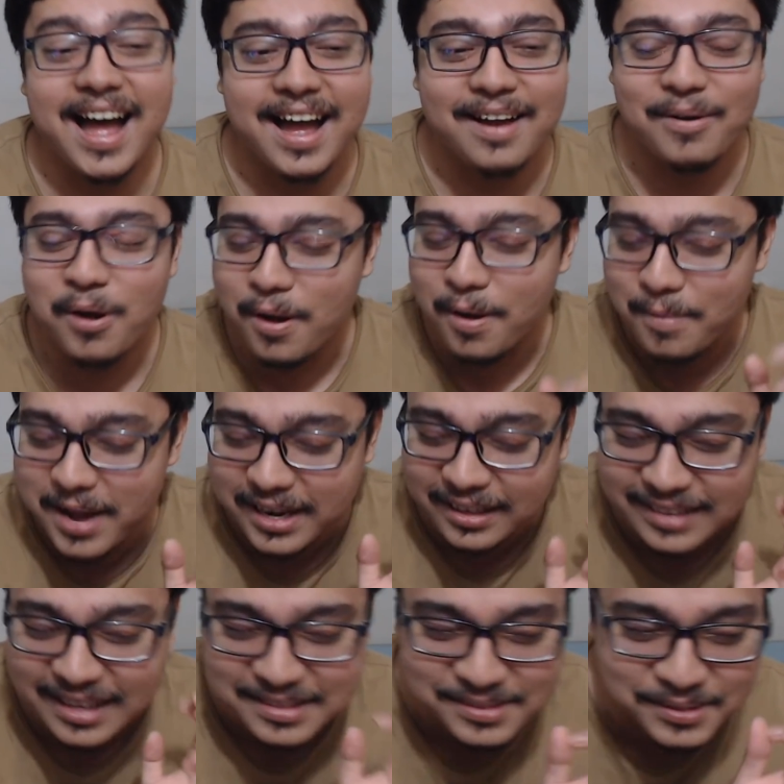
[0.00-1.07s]
Oh my god,
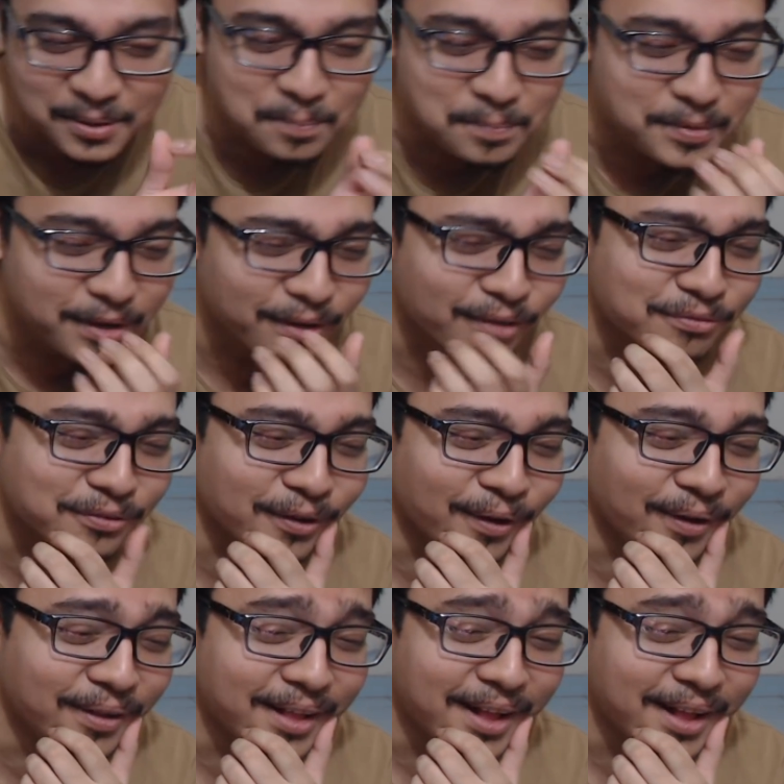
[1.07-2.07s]
that's so beautiful.